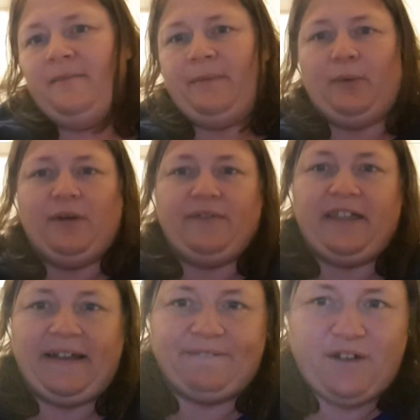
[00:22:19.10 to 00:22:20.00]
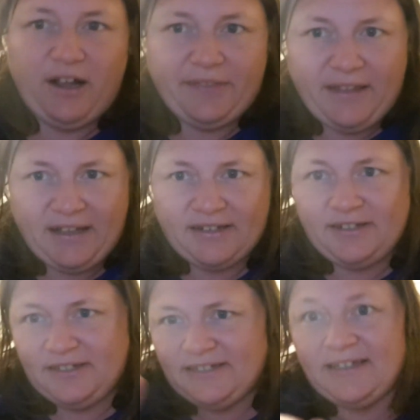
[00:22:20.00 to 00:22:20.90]
But whether they can find
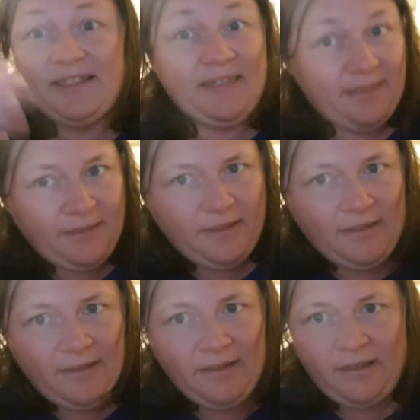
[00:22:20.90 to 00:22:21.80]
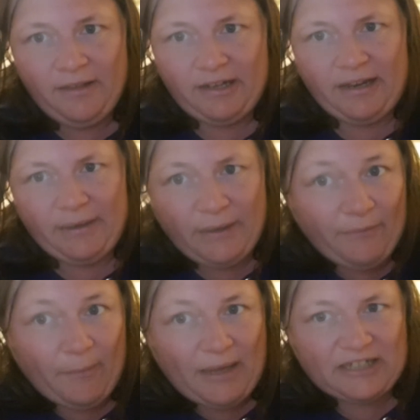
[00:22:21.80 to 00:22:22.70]
that,
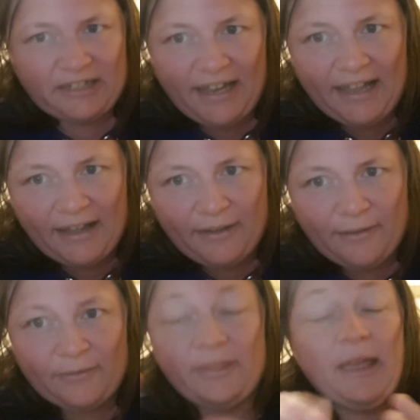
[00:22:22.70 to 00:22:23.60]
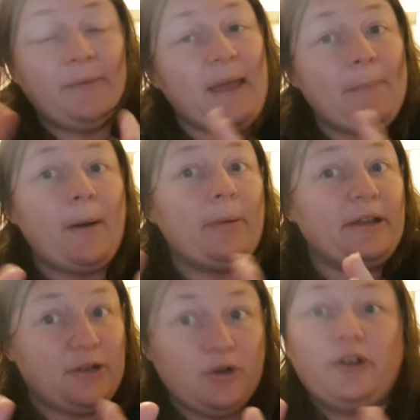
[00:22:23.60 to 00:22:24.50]
information now, they
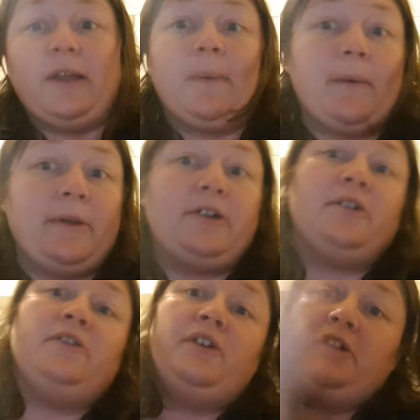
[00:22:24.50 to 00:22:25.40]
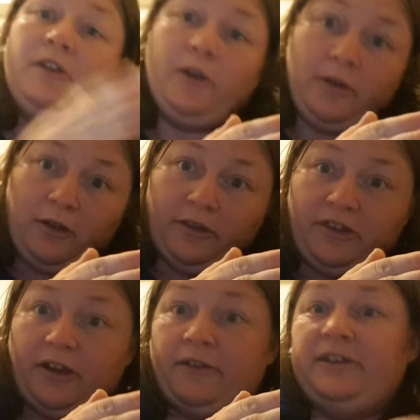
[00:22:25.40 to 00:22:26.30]
probably could. They probably could,
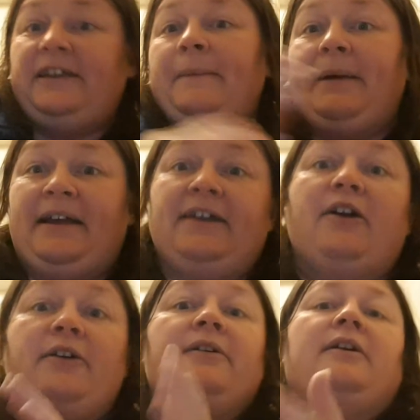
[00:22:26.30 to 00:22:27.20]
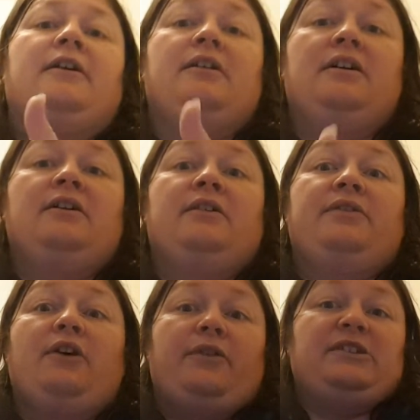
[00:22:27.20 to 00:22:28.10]
you get back and go,
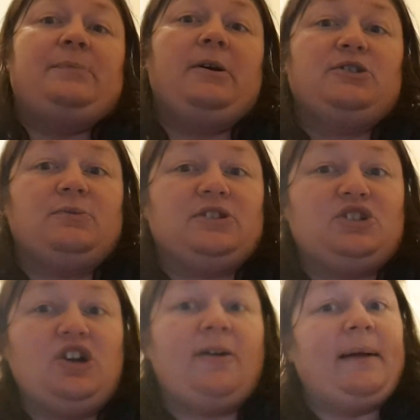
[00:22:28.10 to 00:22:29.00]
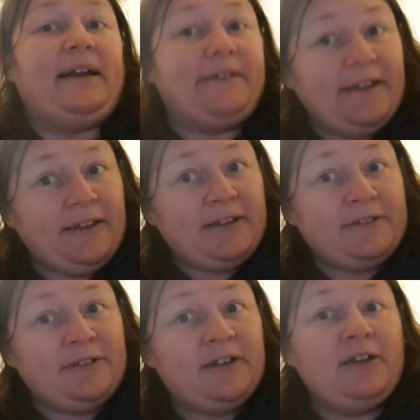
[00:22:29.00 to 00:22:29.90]
oh, this person was a child back
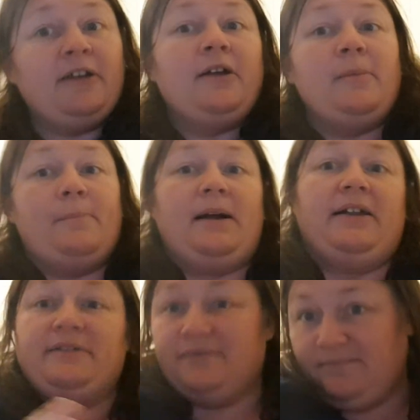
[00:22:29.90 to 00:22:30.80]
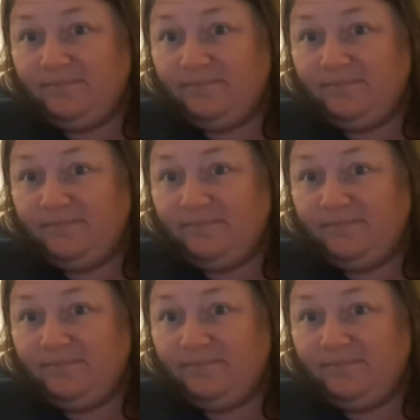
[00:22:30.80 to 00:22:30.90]
then, but,